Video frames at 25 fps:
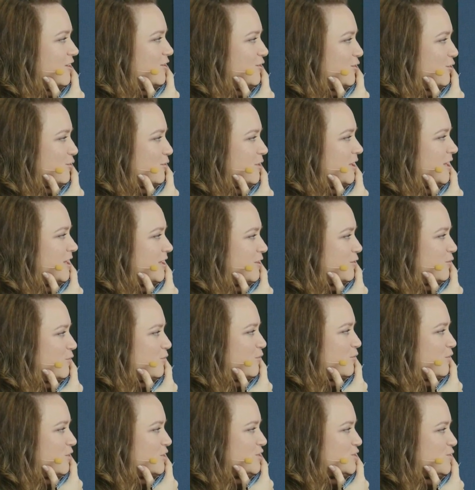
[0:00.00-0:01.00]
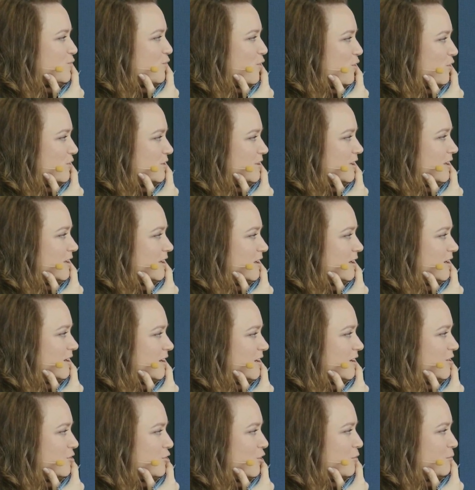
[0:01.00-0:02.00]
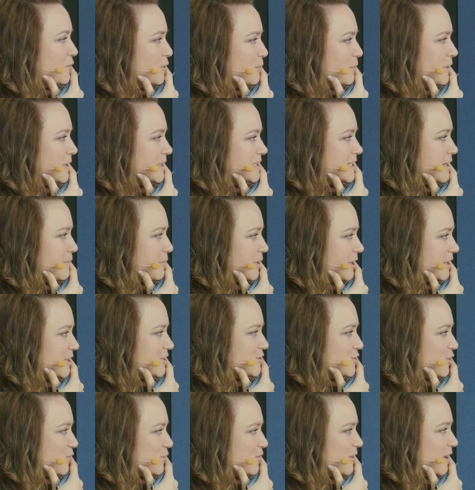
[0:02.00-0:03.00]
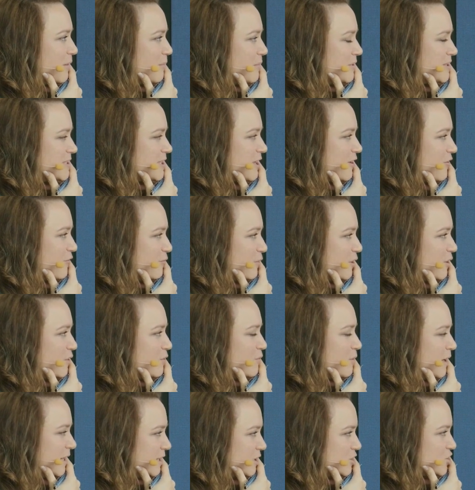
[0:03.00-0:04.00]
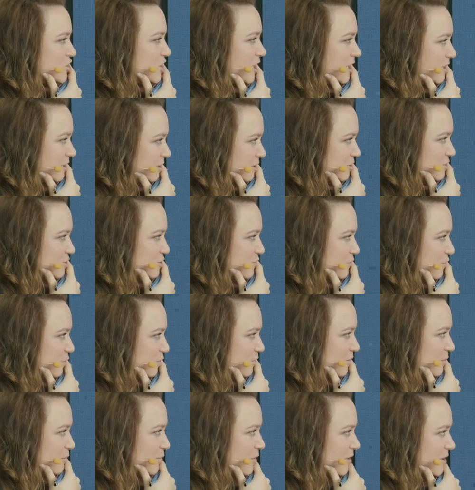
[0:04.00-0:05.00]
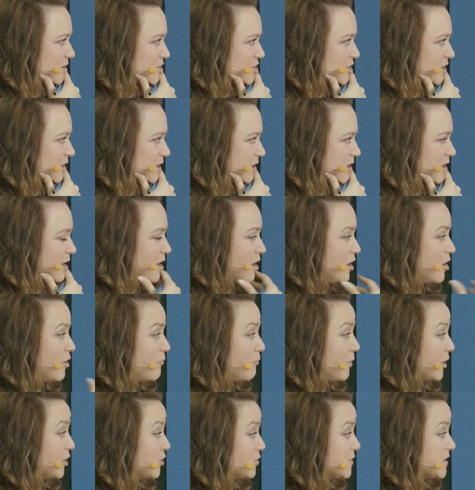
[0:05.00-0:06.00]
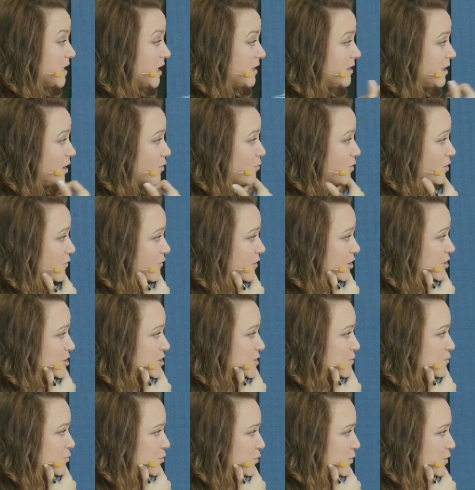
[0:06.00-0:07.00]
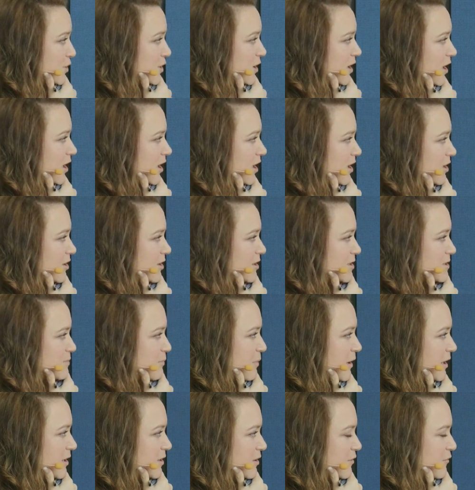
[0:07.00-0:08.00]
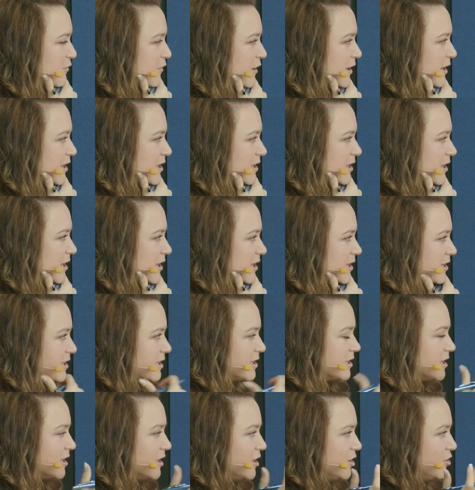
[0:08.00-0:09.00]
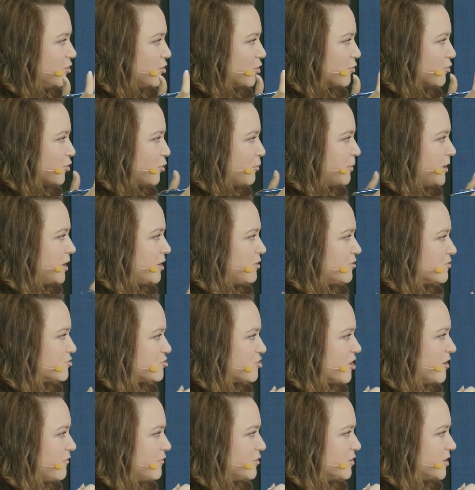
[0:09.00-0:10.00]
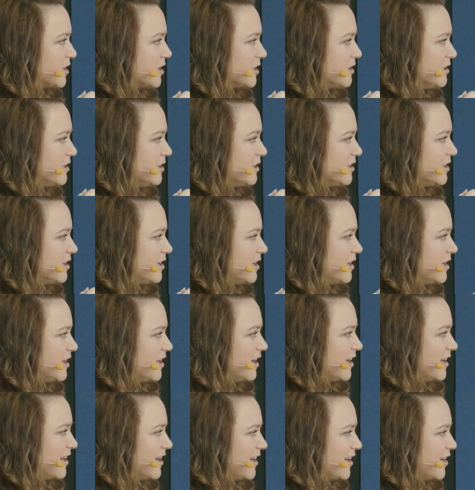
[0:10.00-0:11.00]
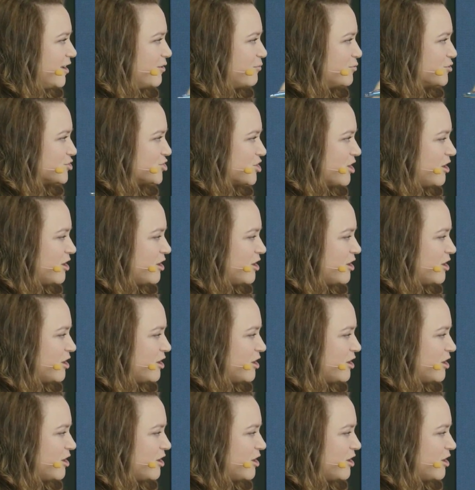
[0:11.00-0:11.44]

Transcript: hit a worse wall than a global pandemic. So that must have been quite a challenge for the project. But you said that went very smooth, despite the fact that nobody could travel in. It was